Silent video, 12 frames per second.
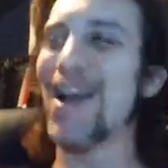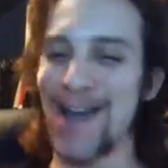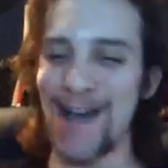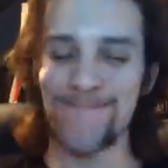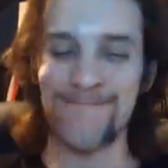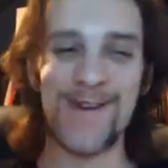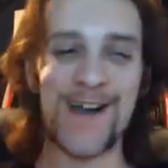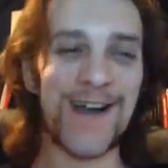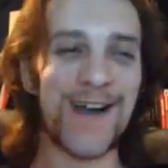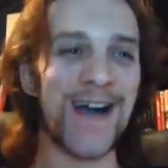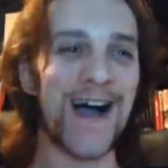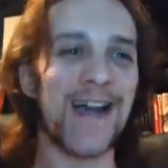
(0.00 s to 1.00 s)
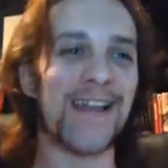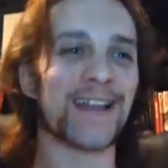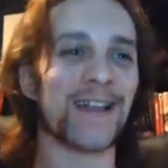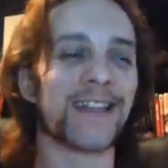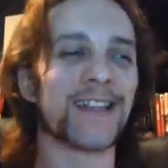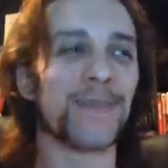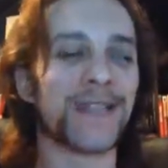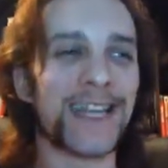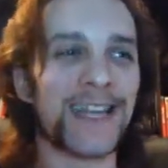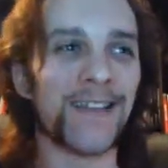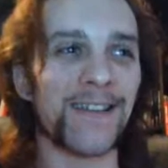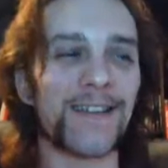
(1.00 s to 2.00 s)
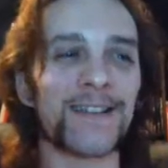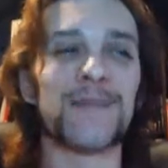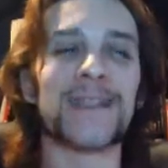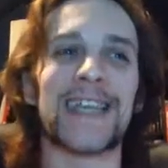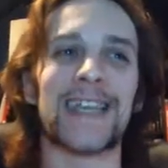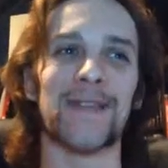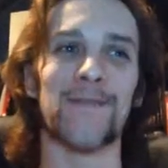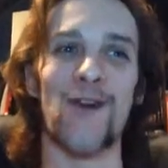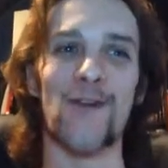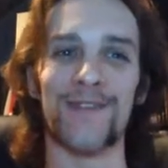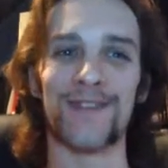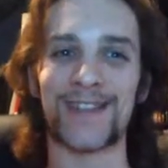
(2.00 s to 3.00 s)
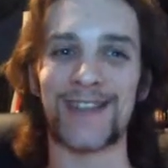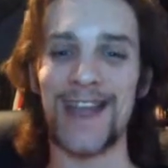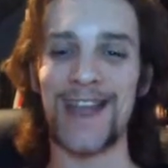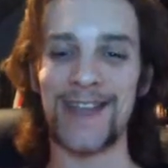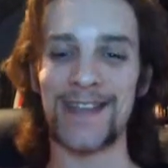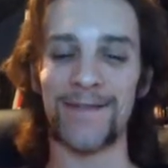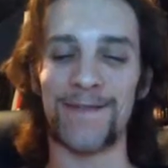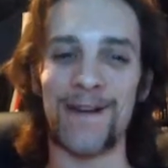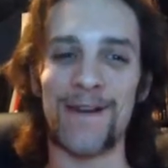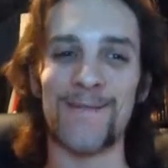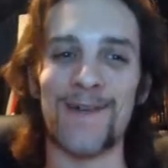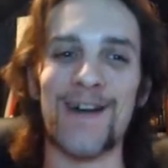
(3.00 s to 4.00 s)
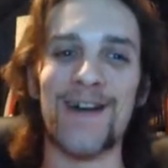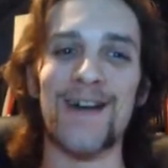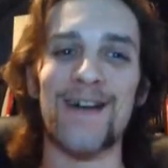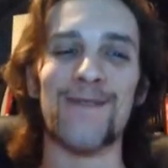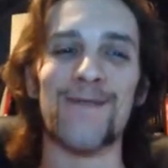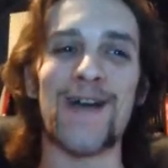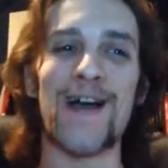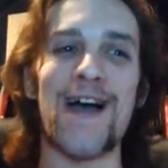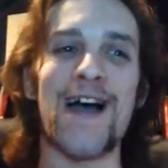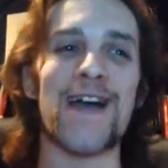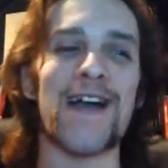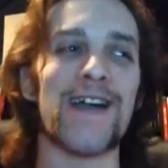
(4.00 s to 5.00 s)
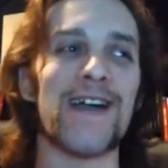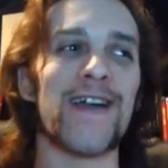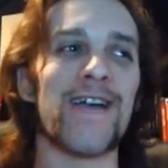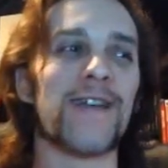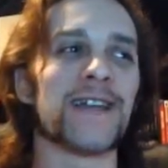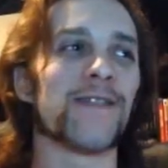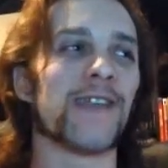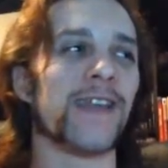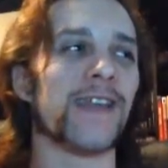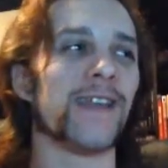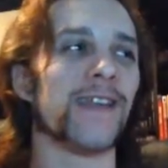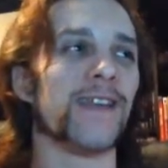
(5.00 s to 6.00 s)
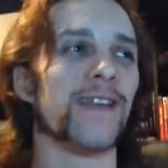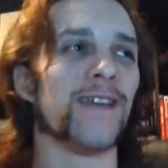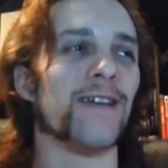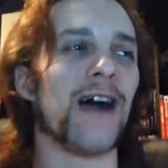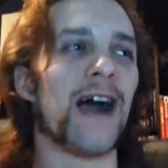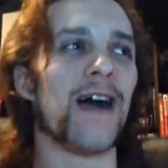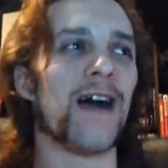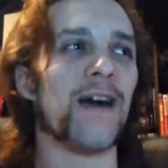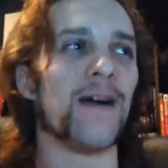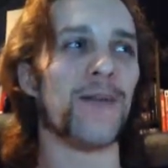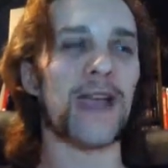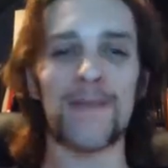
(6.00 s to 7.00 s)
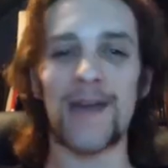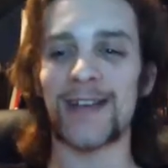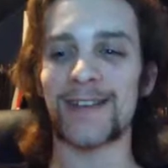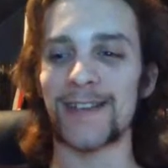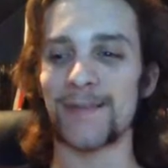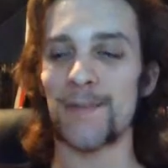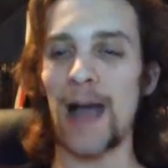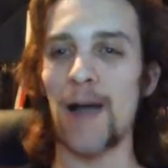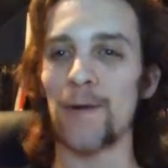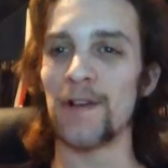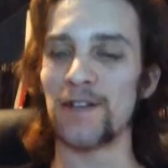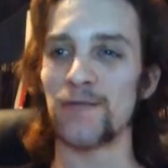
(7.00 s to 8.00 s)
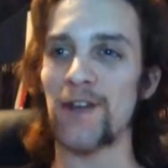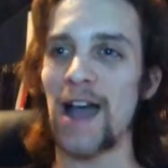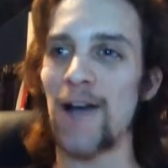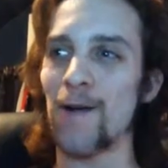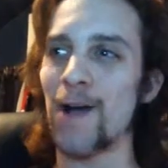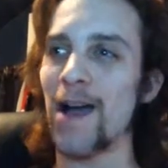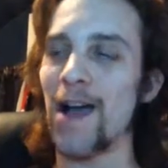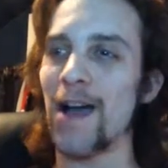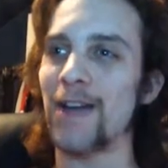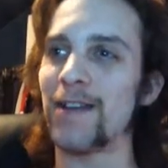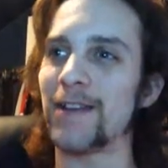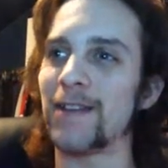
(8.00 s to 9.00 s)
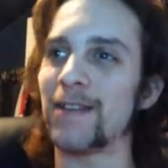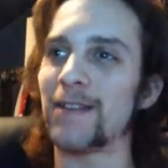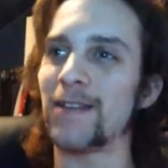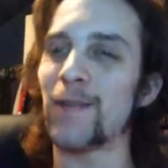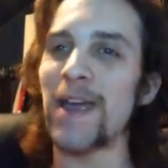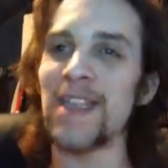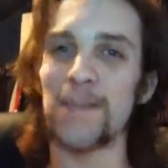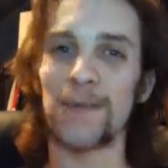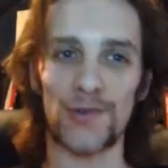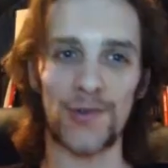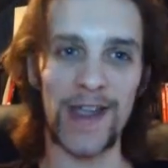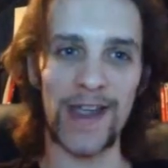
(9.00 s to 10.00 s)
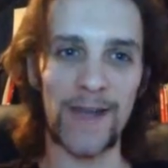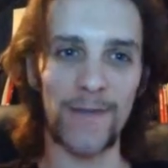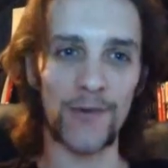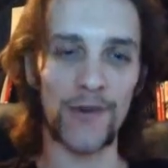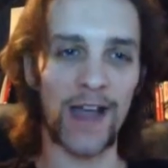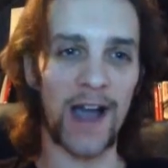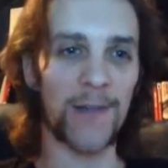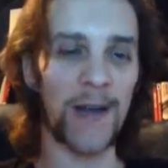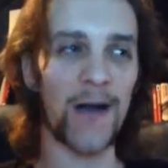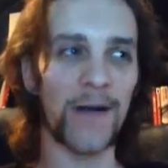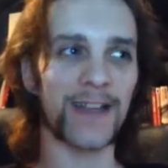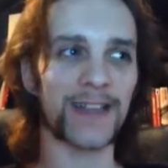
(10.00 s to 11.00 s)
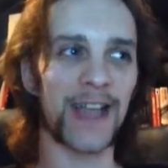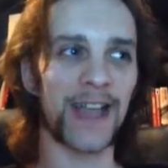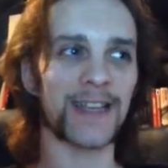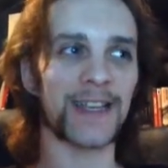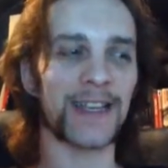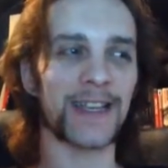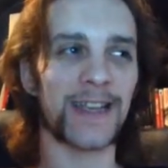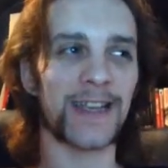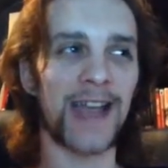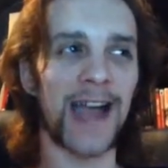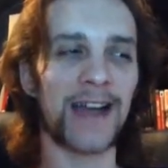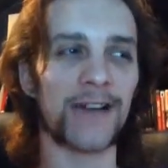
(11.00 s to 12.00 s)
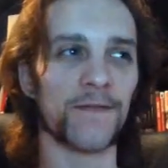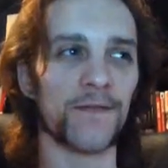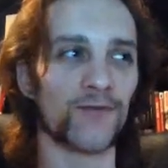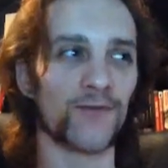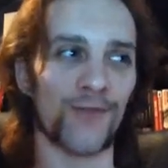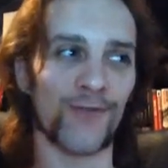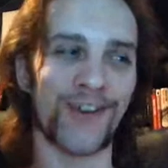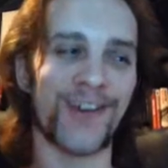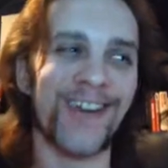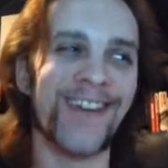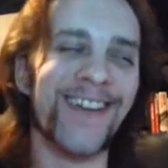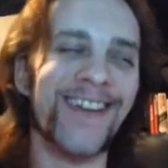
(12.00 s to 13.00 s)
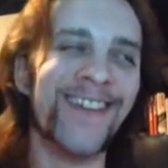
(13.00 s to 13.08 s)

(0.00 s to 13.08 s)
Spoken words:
And there's particular moments in the film where effectively Baymax's power is run out, and the way they portray him running out of power is that he's kind of drunk.